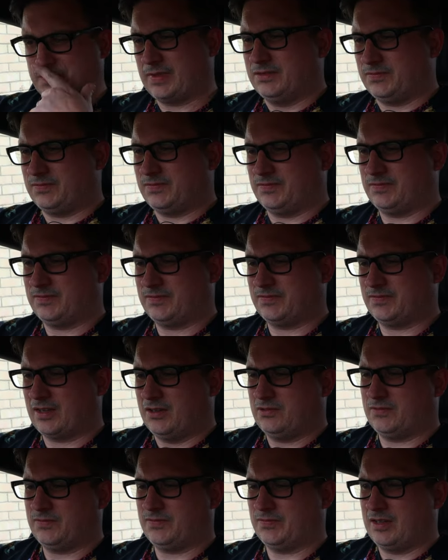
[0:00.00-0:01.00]
list in the
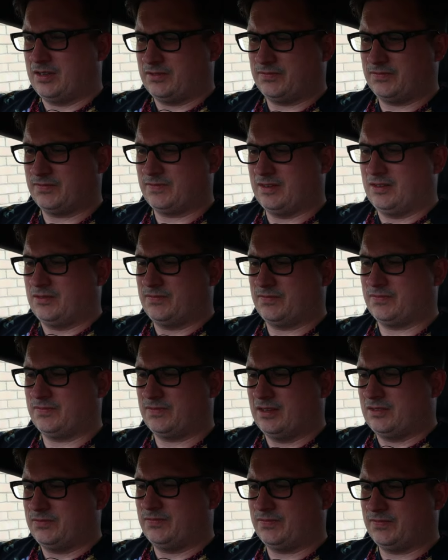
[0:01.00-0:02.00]
ZE
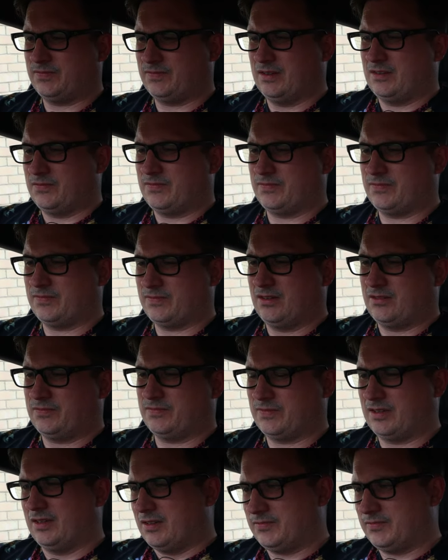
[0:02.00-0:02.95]
slash CE menu